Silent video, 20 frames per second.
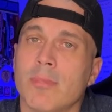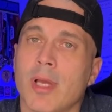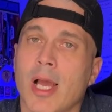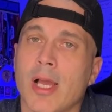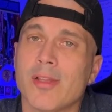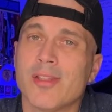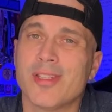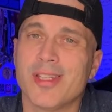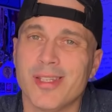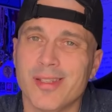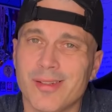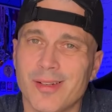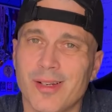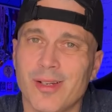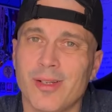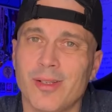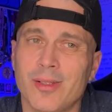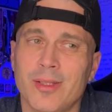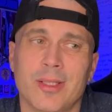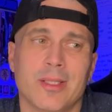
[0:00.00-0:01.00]
I'll see
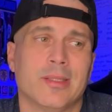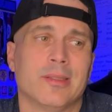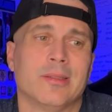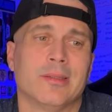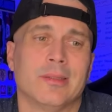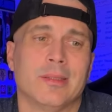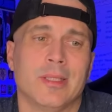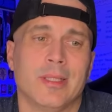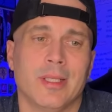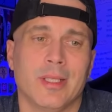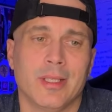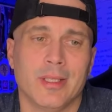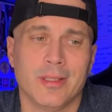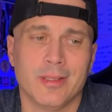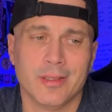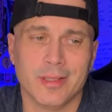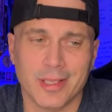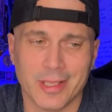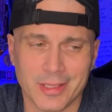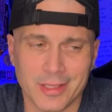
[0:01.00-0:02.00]
y'all
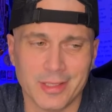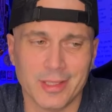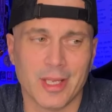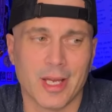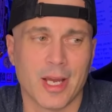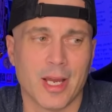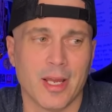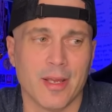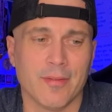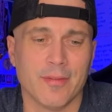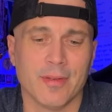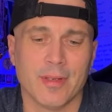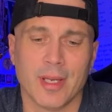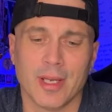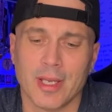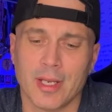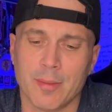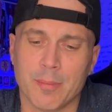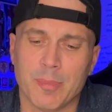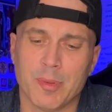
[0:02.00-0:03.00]
in the live. I
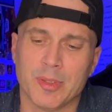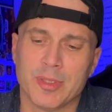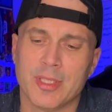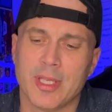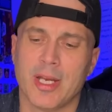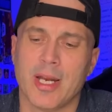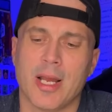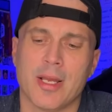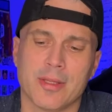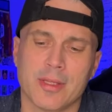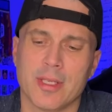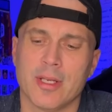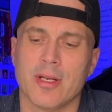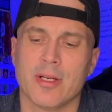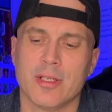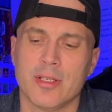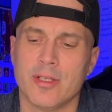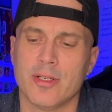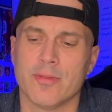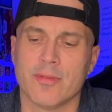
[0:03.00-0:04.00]
got to put that out there
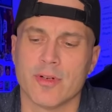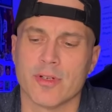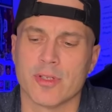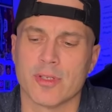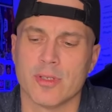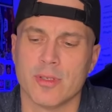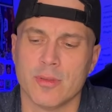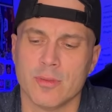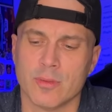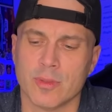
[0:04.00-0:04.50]
in the universe.